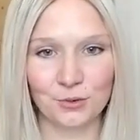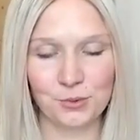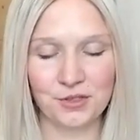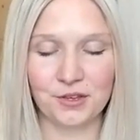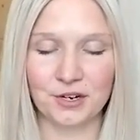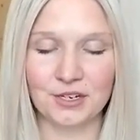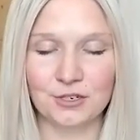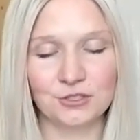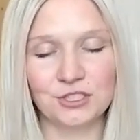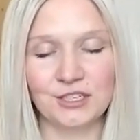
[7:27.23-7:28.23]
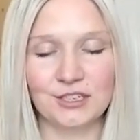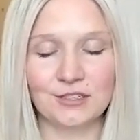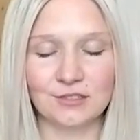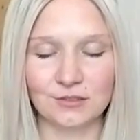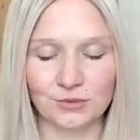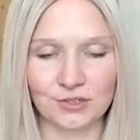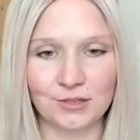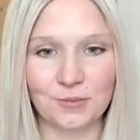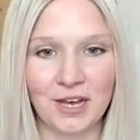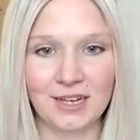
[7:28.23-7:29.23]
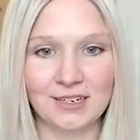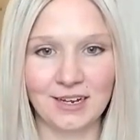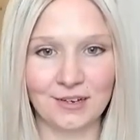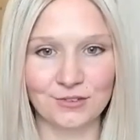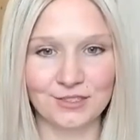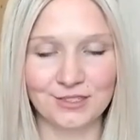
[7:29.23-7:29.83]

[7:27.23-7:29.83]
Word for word: With our energy hands, we're going to pat it out.